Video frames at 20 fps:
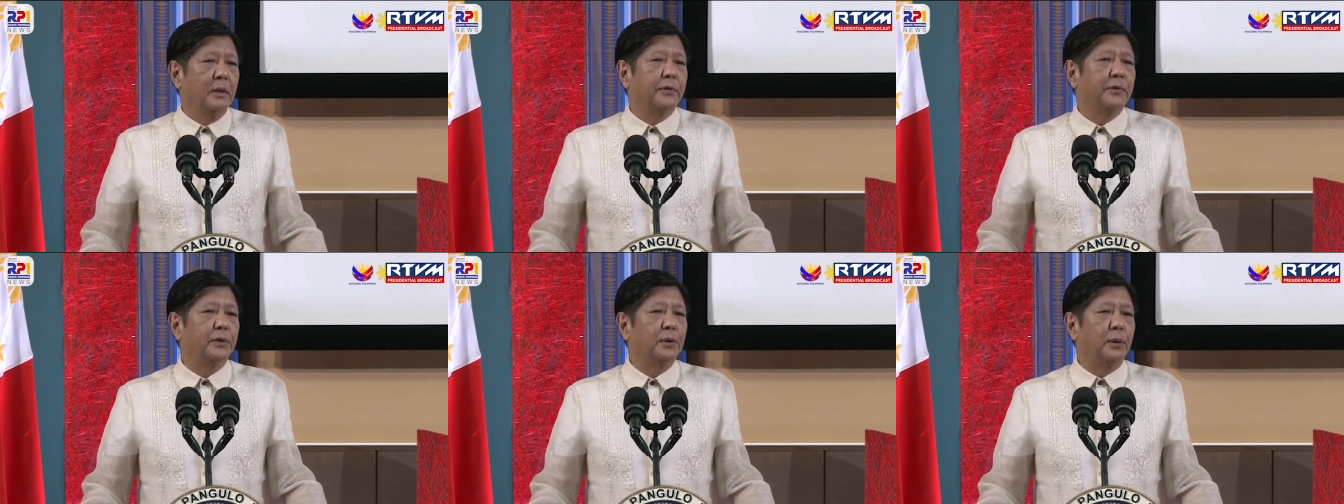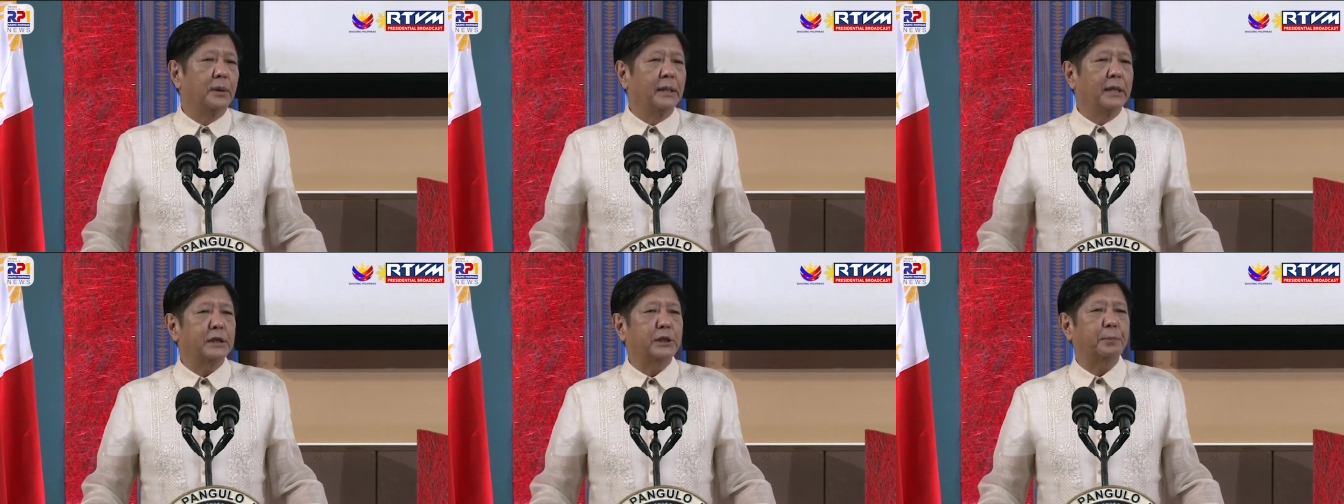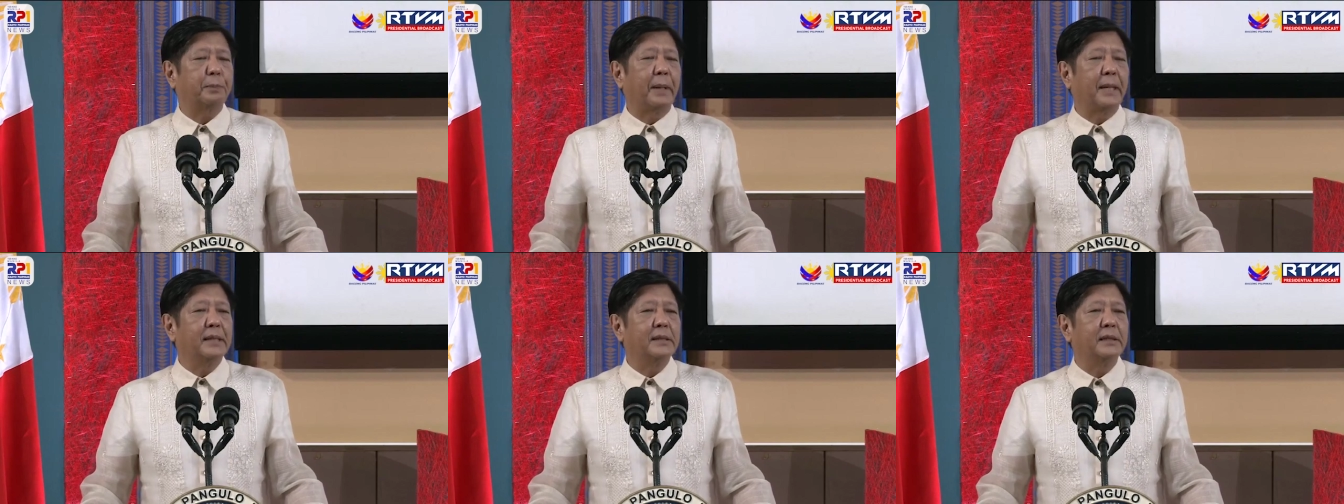Through an
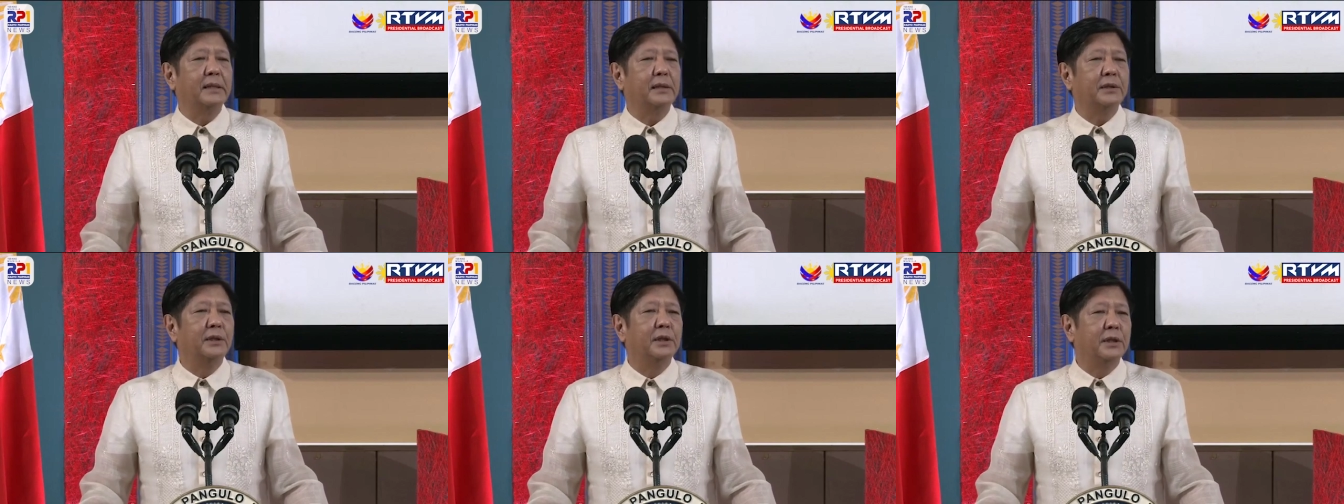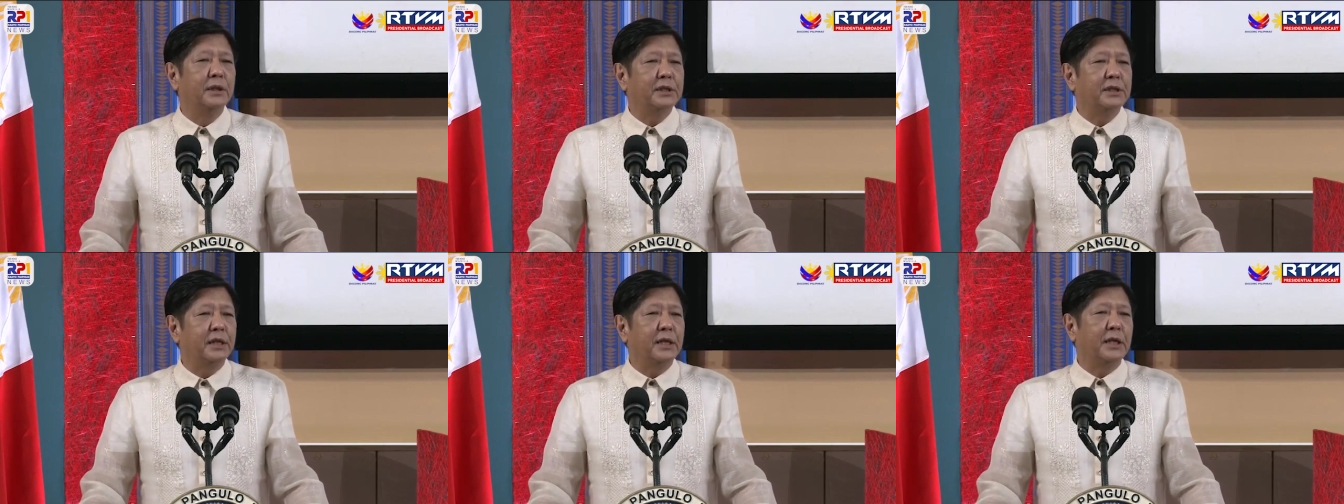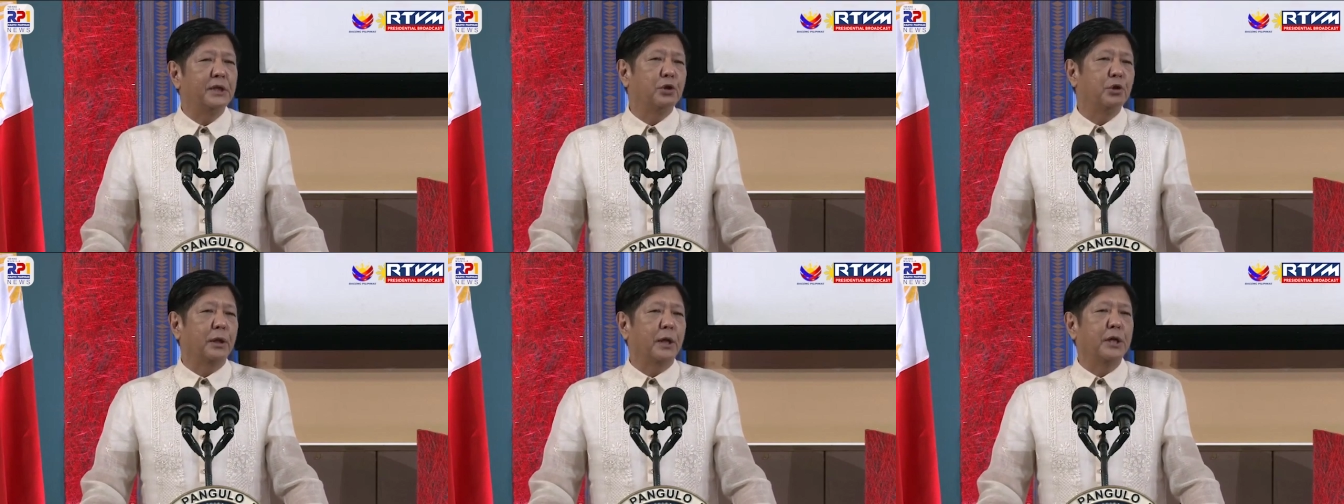expanded nursing
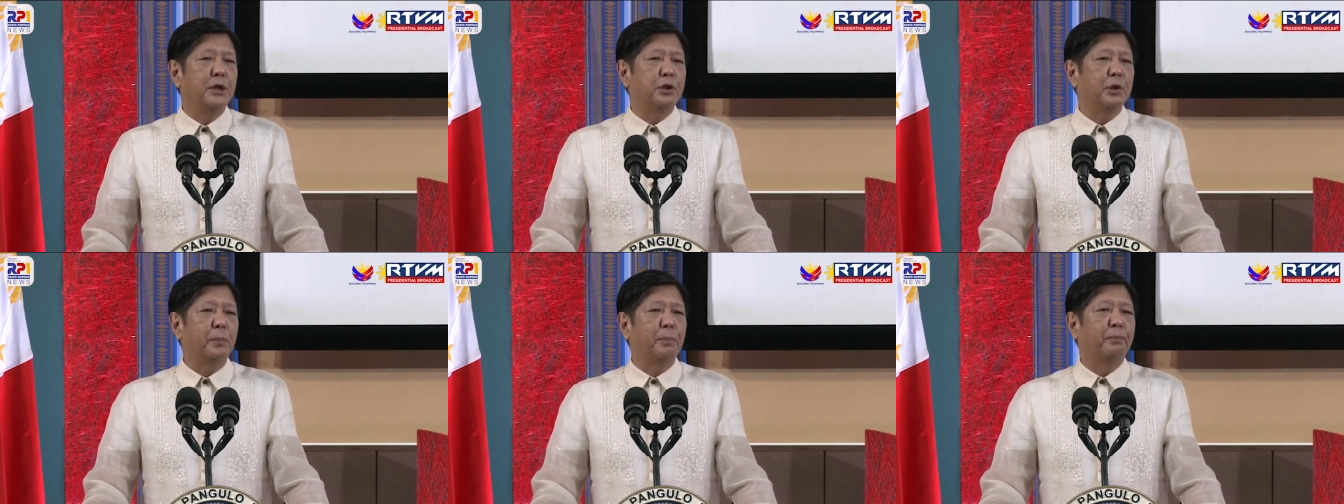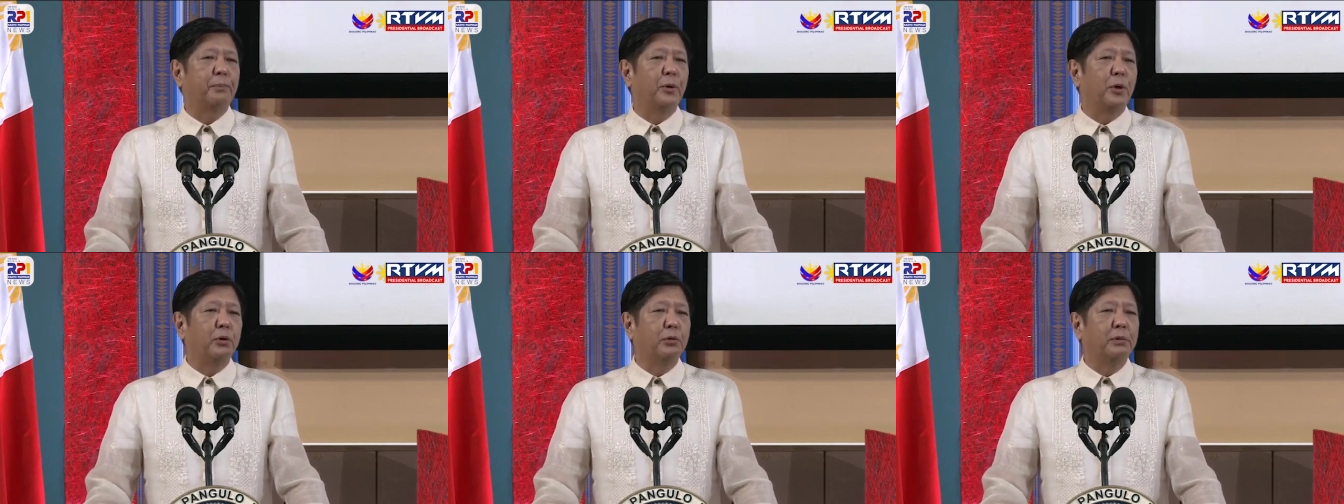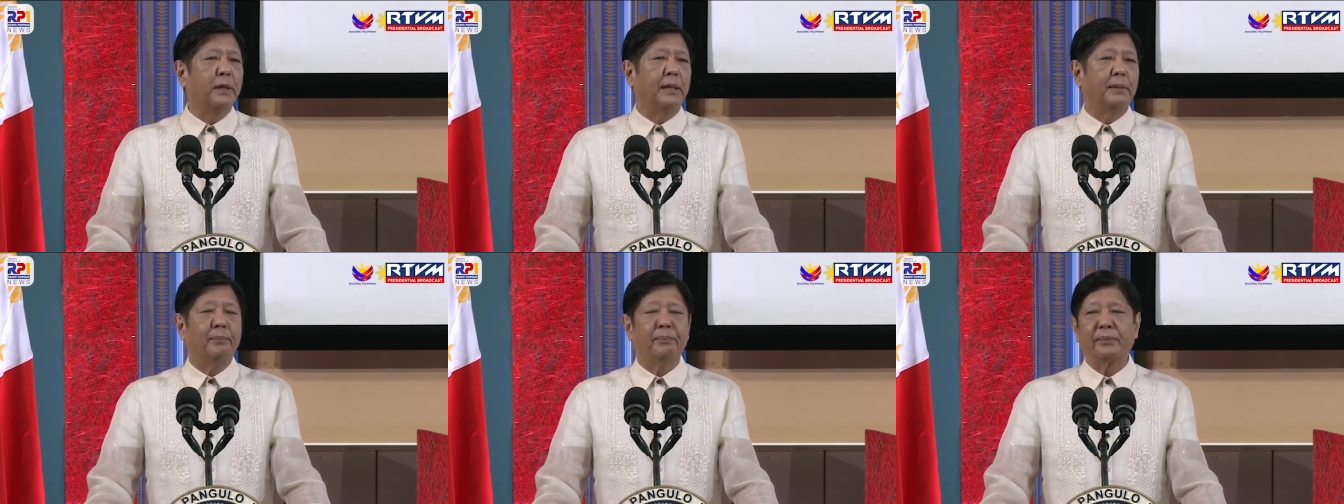education
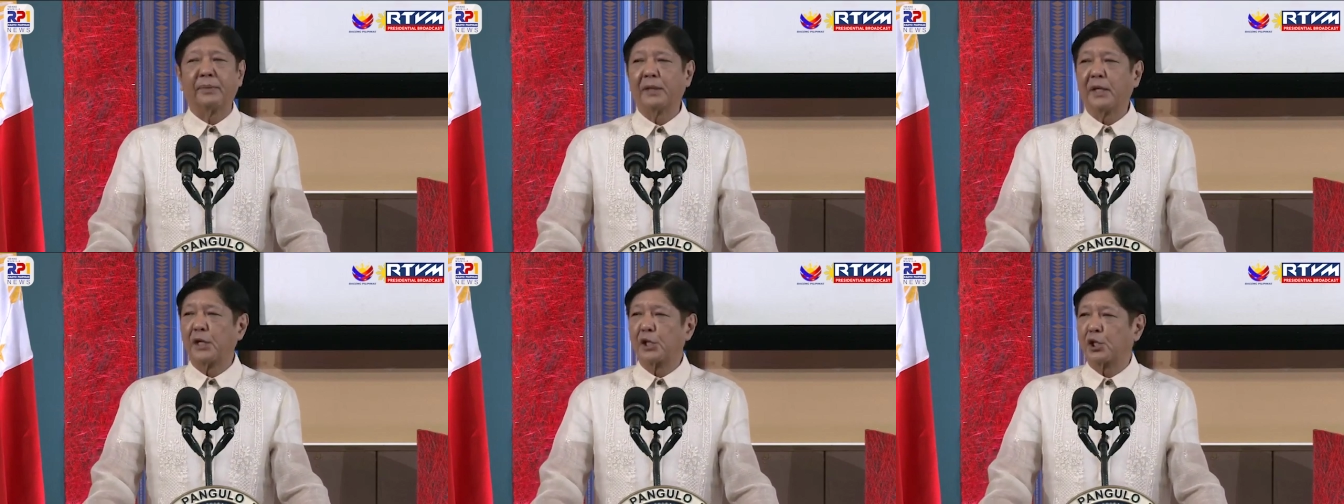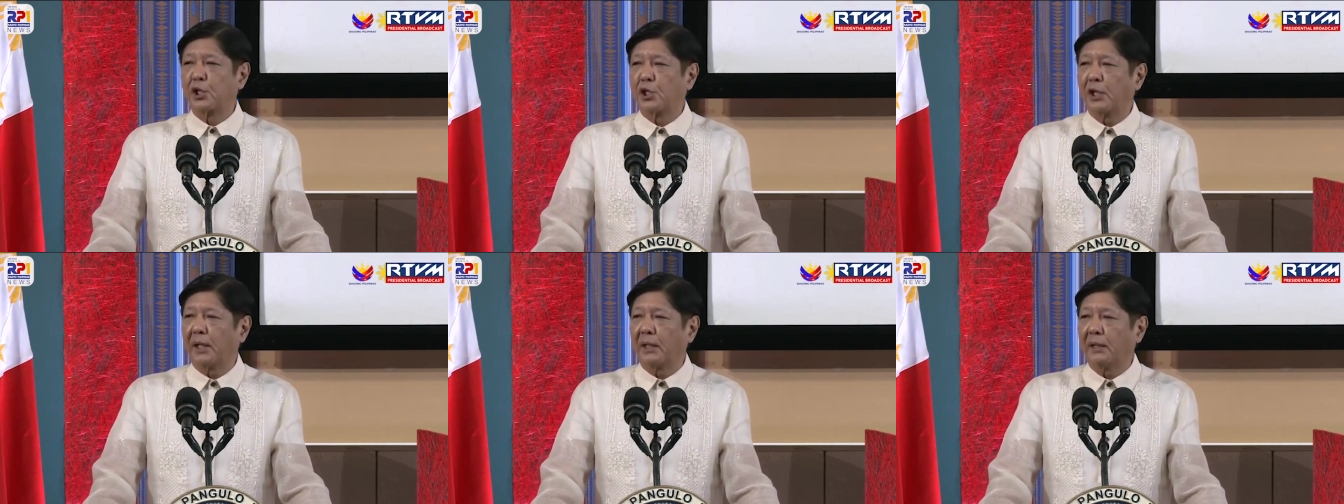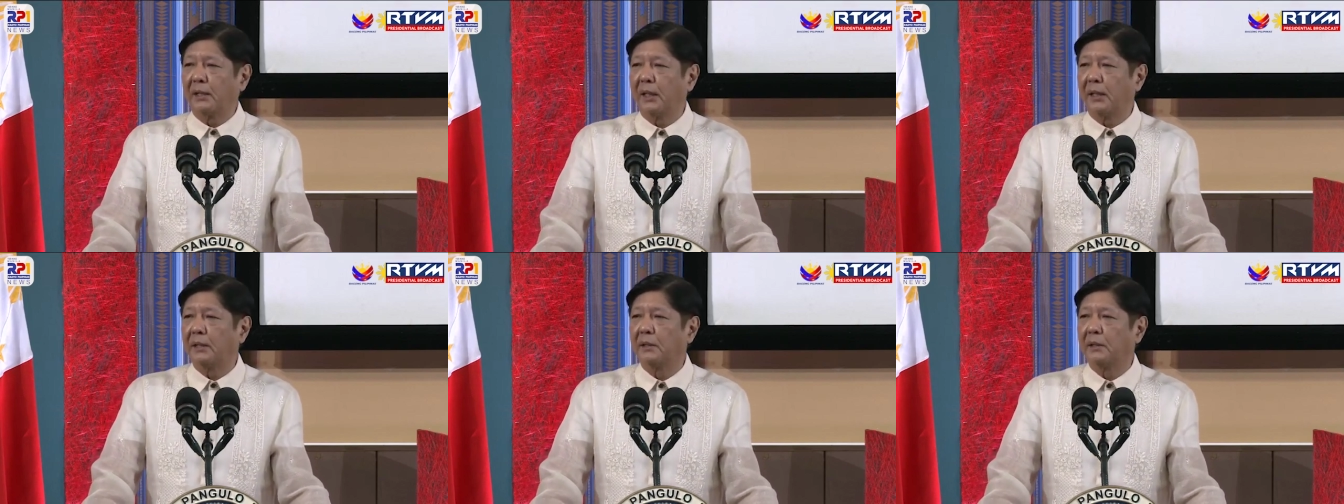program that CHED